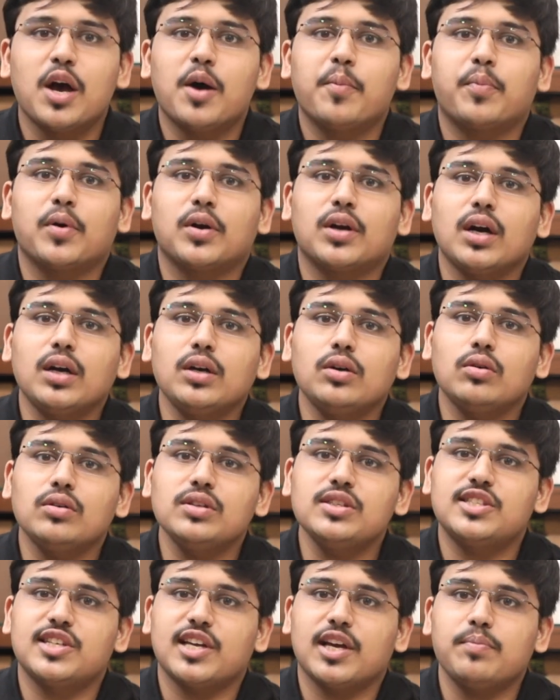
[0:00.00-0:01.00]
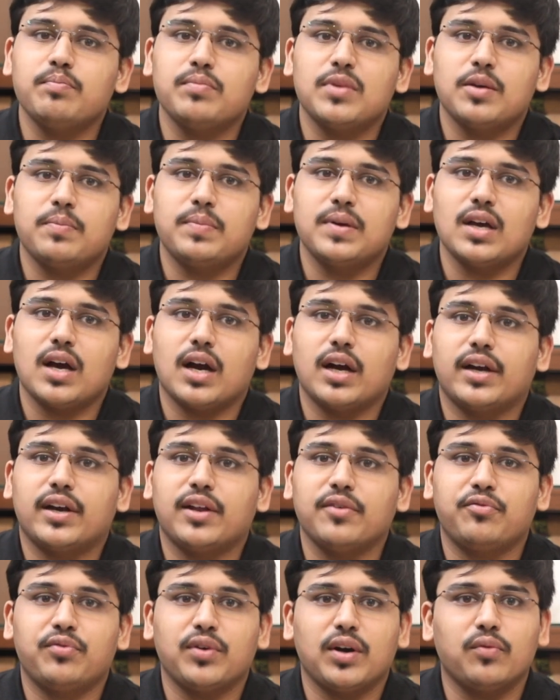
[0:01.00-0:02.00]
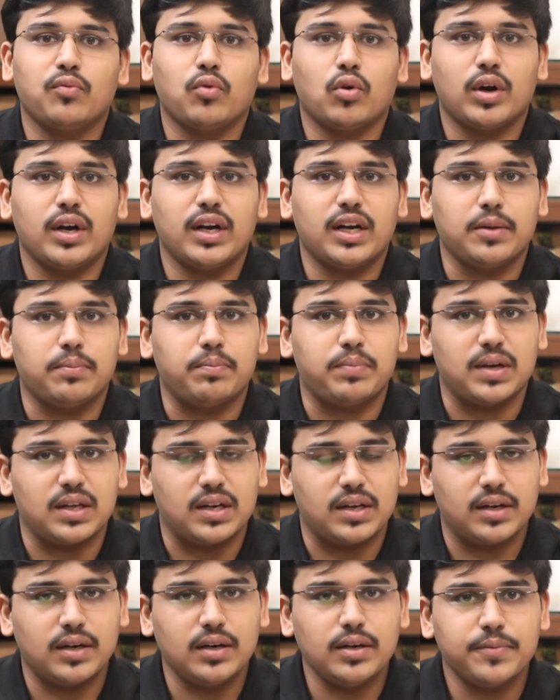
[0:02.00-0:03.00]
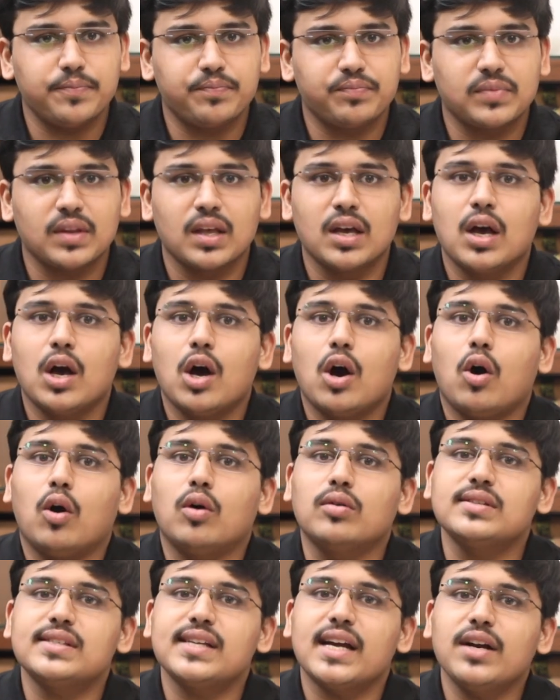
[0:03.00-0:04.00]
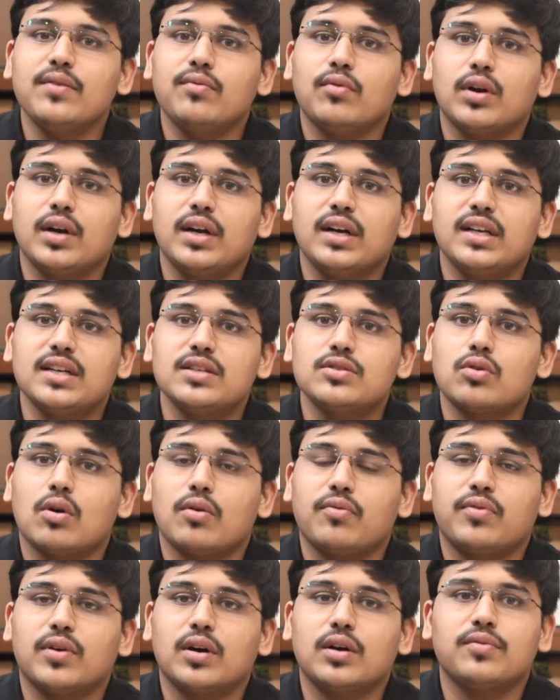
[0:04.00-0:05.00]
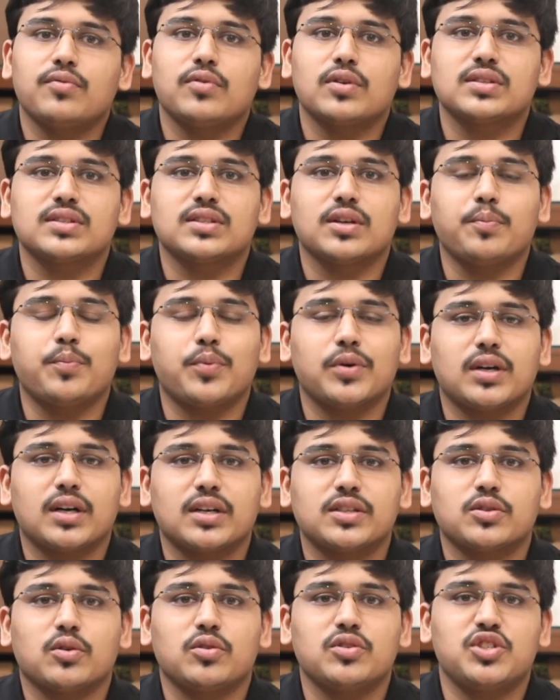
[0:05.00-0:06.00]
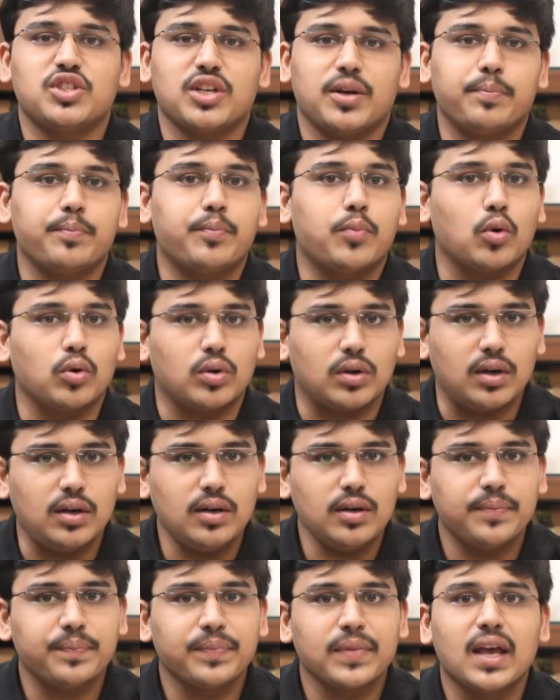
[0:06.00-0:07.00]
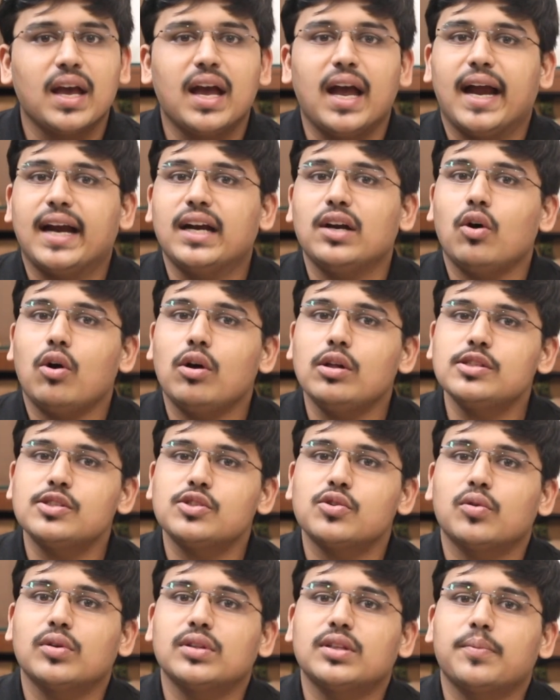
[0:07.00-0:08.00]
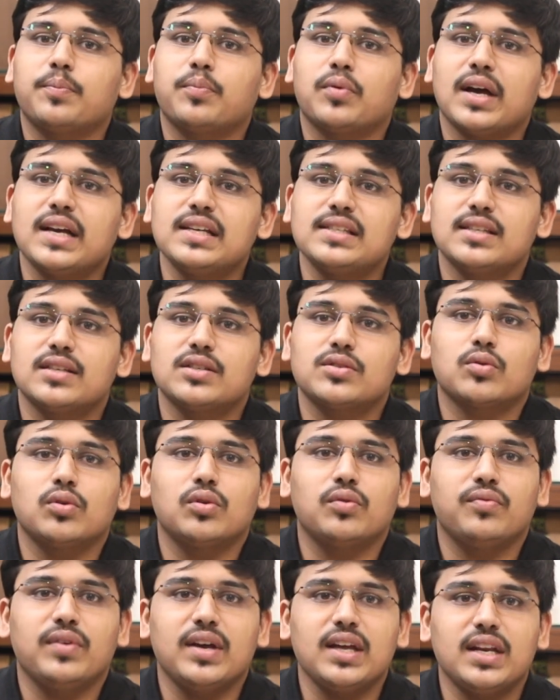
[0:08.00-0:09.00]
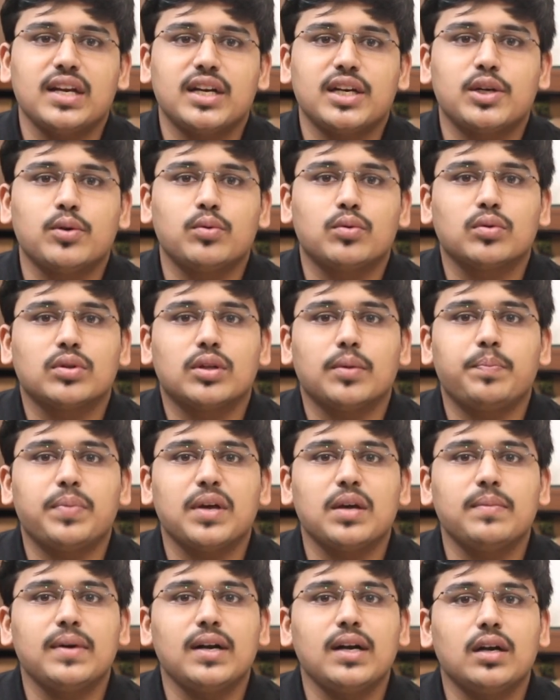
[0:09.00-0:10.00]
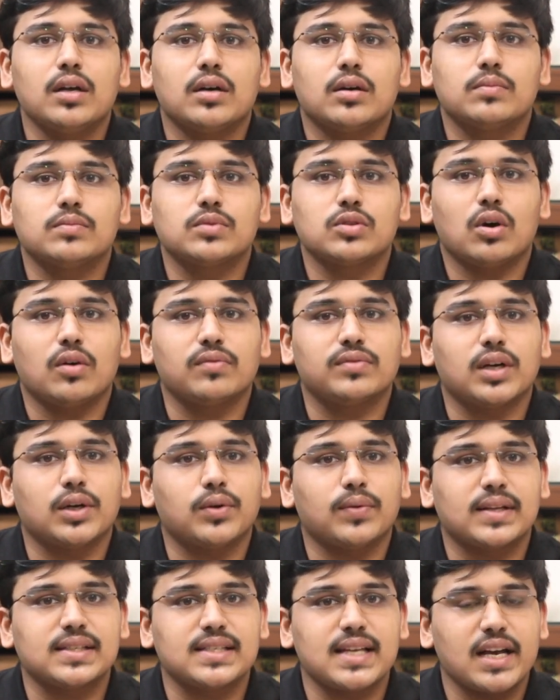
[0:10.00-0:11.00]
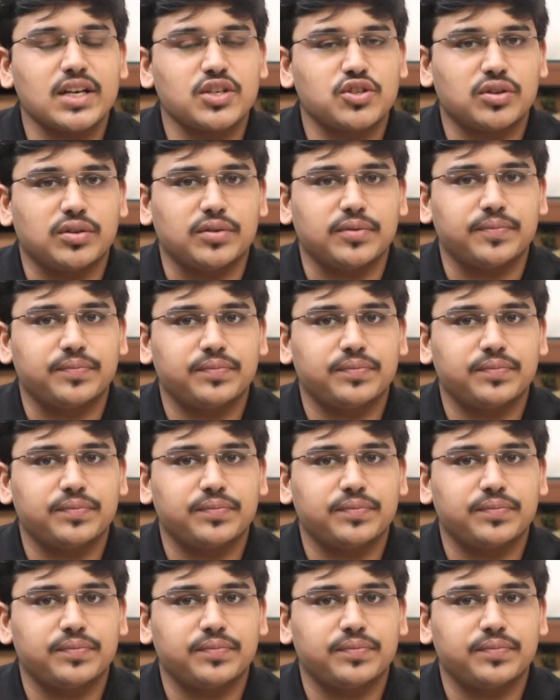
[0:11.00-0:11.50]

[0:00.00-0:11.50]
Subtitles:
Product on GeM may be a different warranty period. On-site warranty is offered for some products on GeM portal, and also the prices could vary due to the payment terms of the transaction.